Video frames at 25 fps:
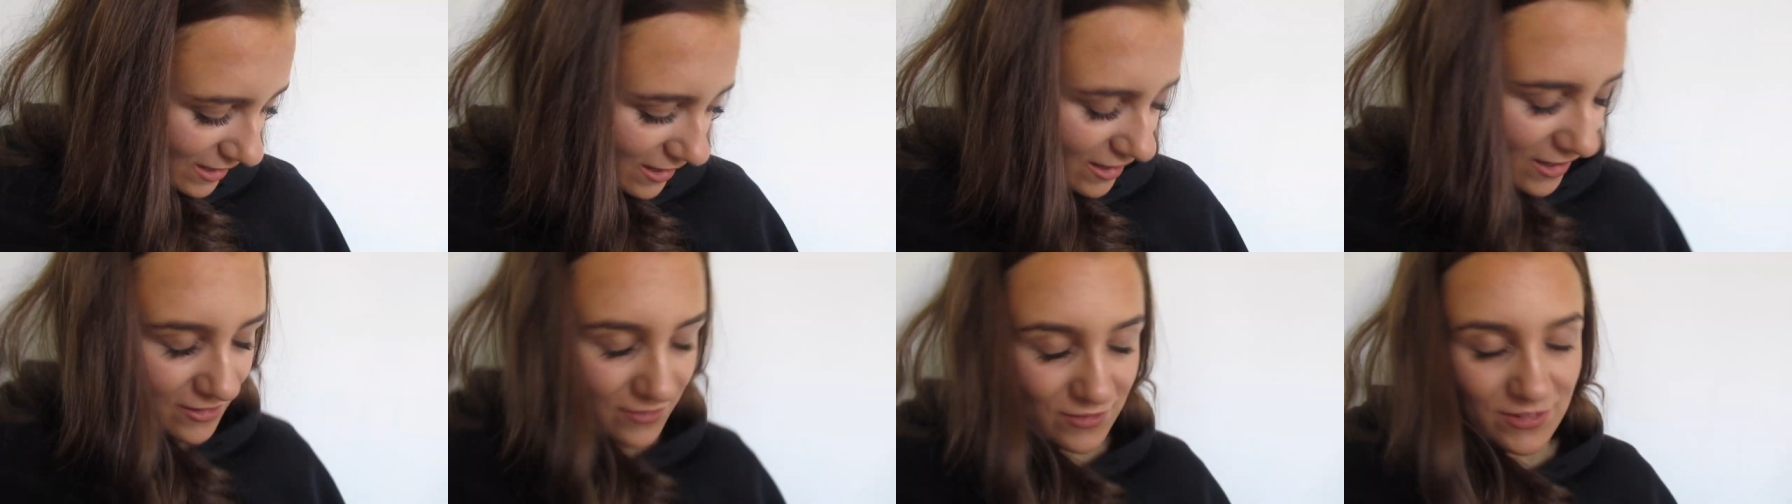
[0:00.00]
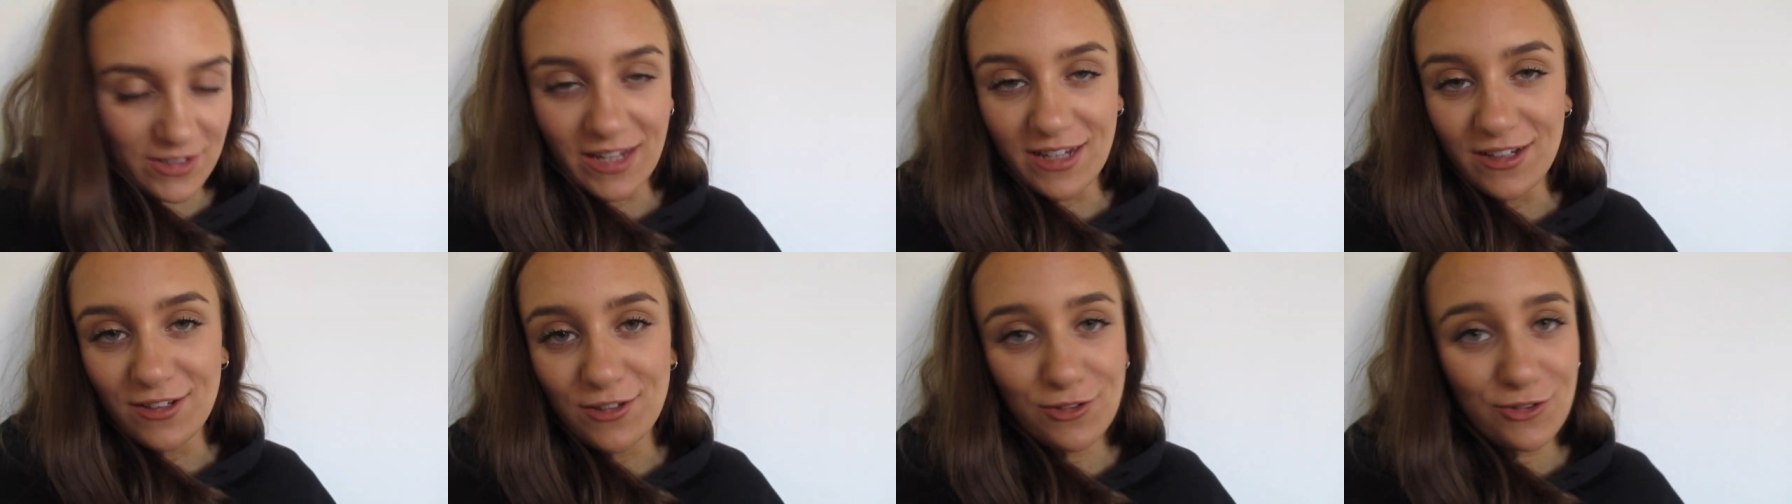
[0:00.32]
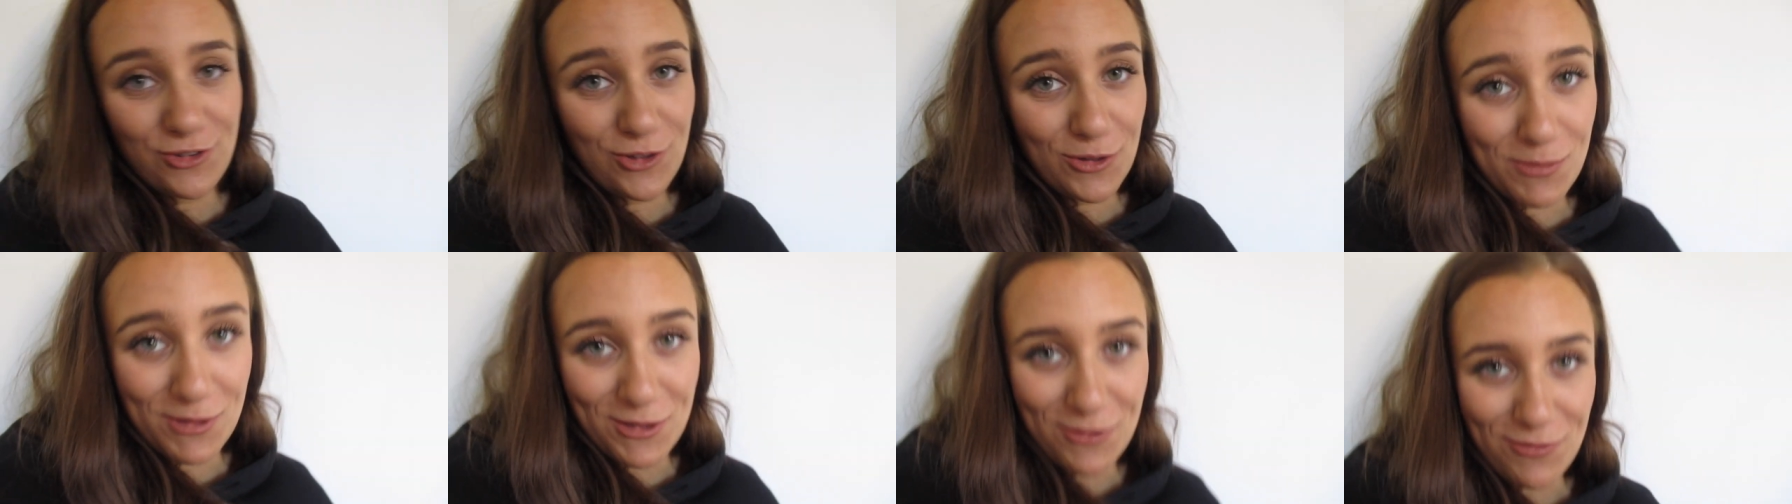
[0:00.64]
I've taken
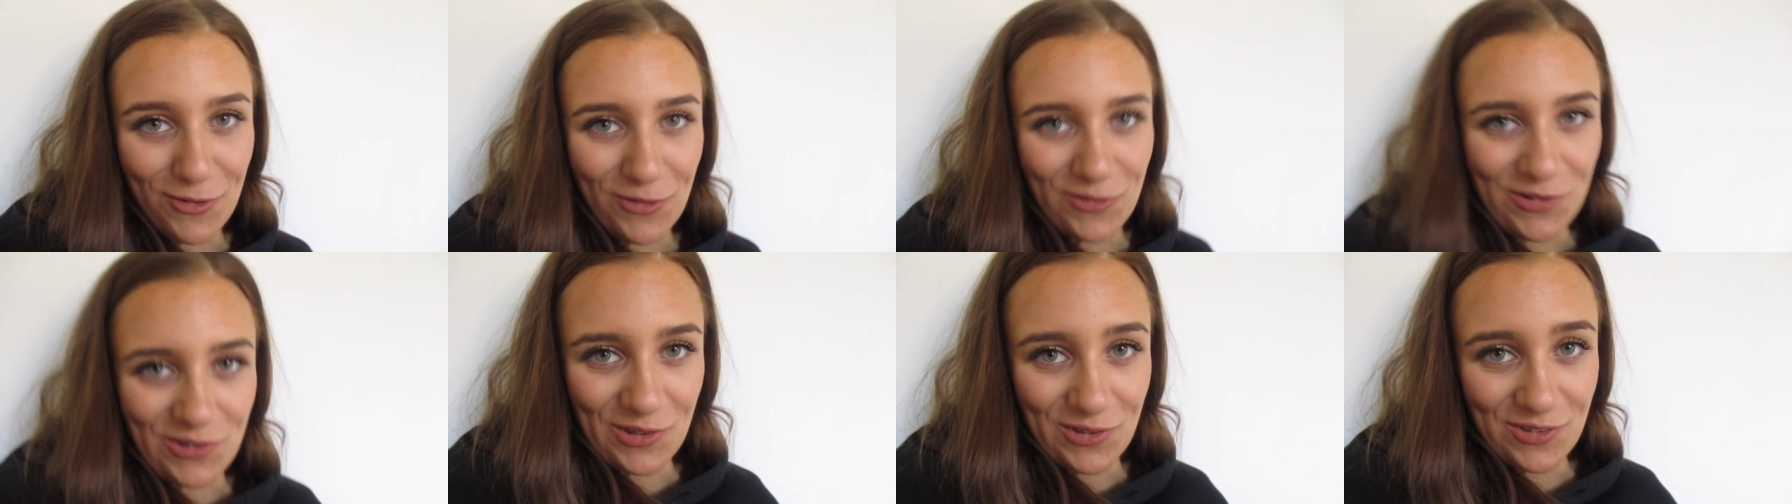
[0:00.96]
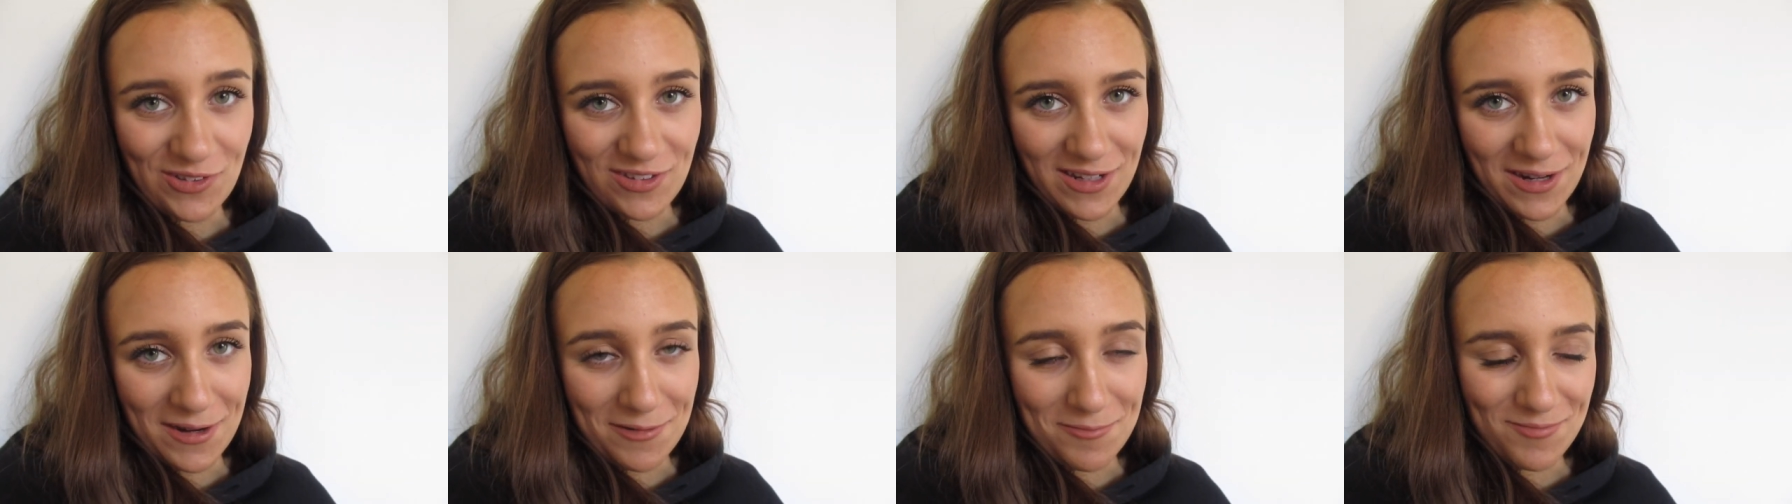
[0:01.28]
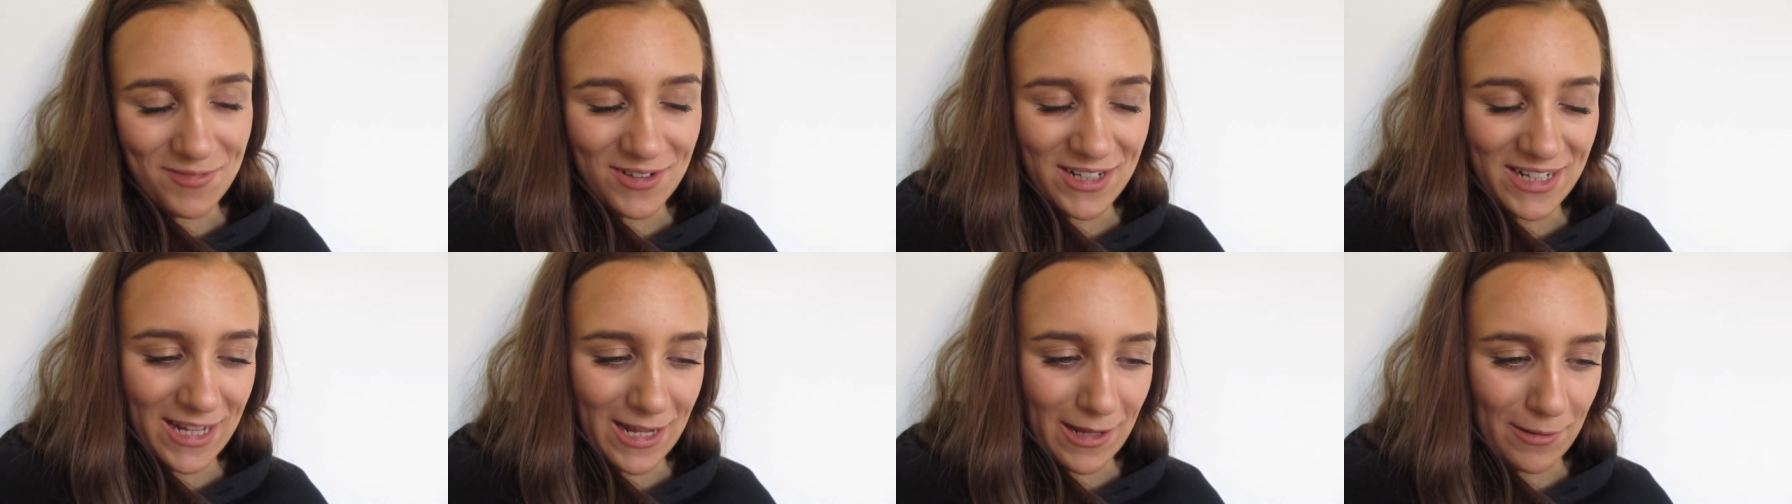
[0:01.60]
so many photos today, I'm
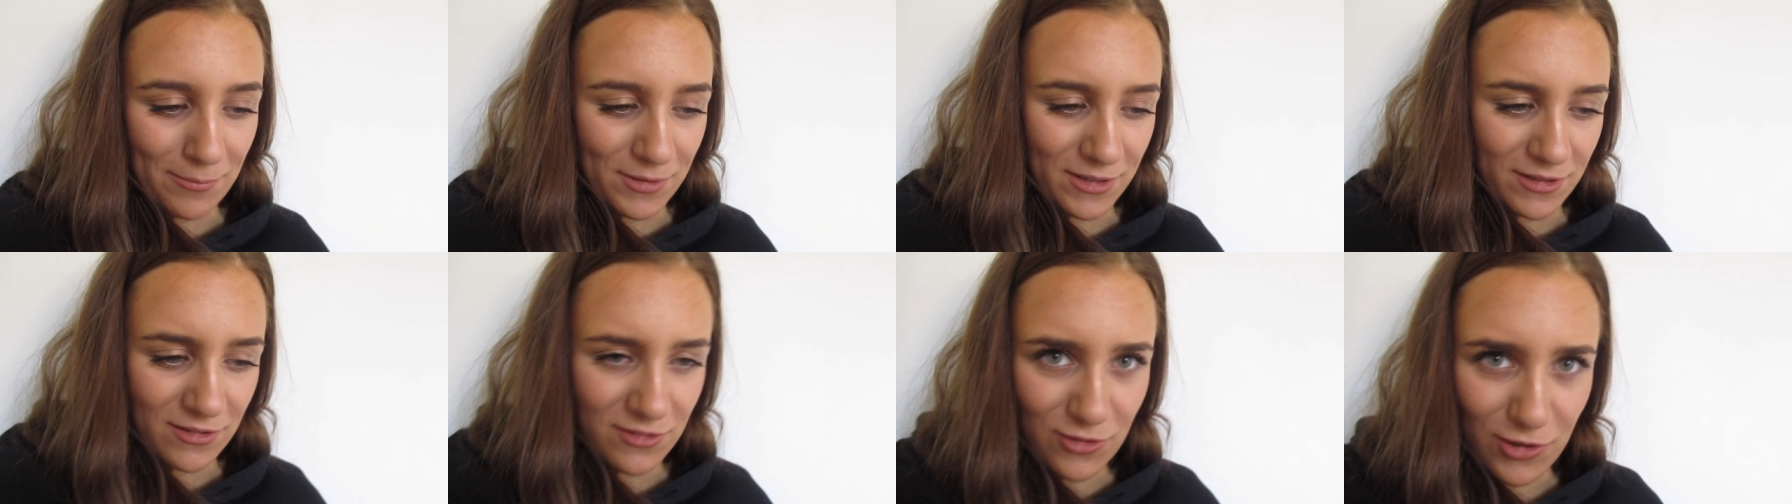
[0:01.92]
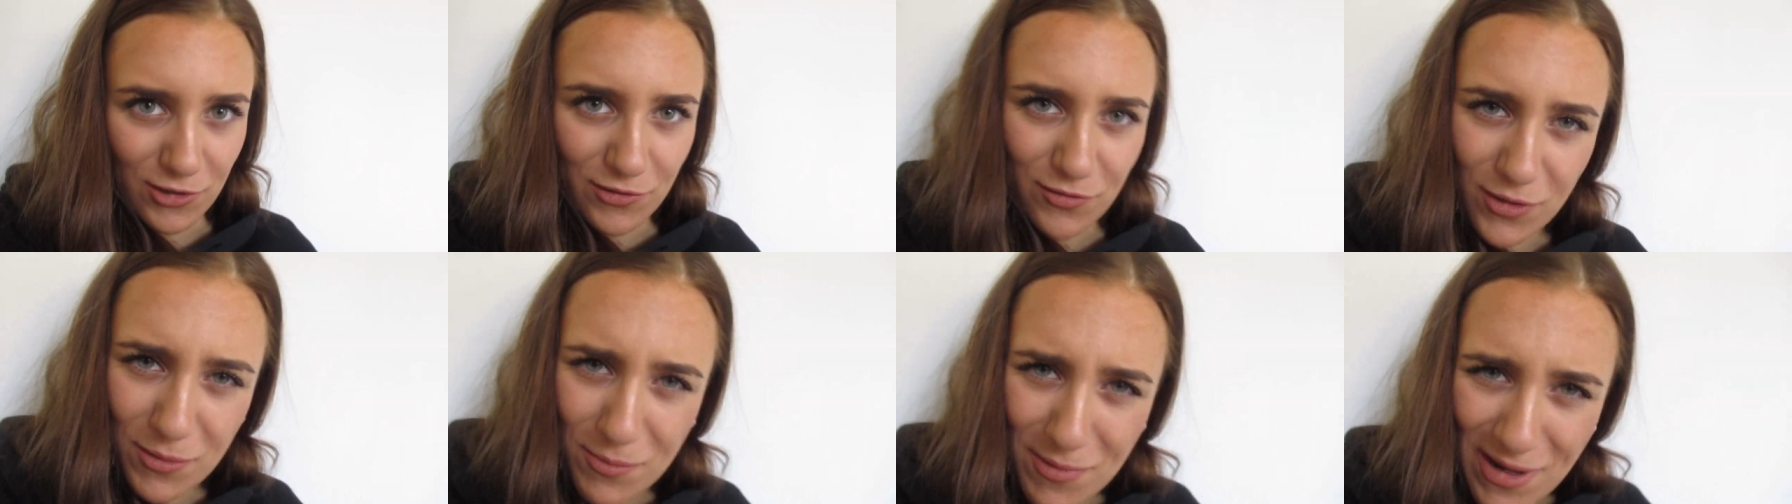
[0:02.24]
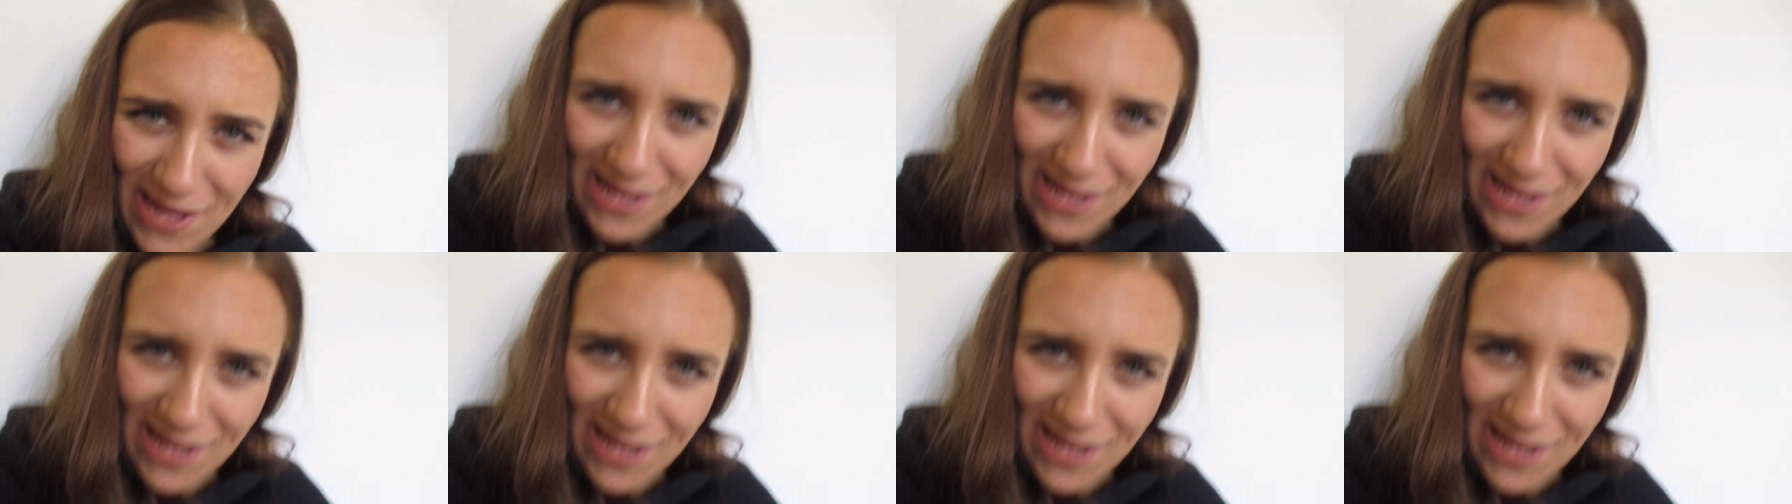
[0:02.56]
really happy. Sorry, I feel like my